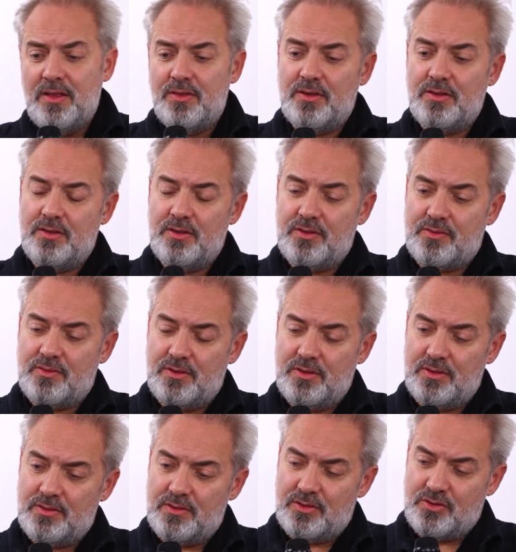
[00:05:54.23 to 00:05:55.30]
the, the the
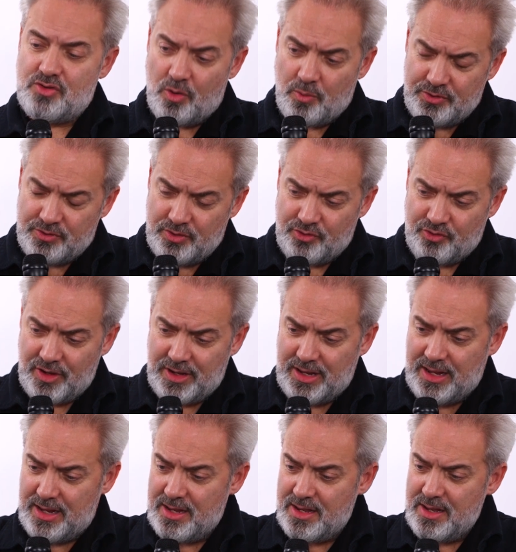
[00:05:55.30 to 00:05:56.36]
the shot was too
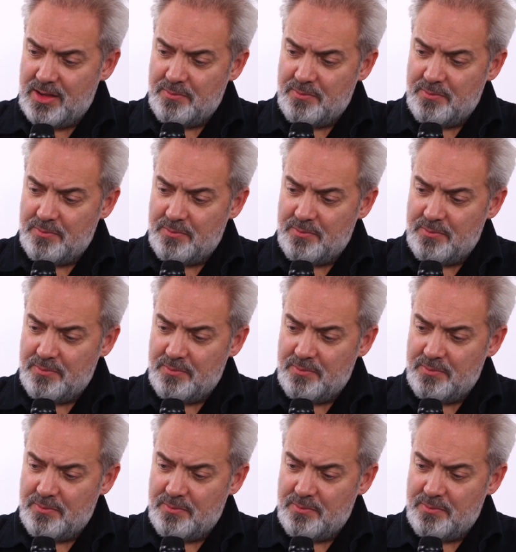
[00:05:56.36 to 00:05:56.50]
tricky.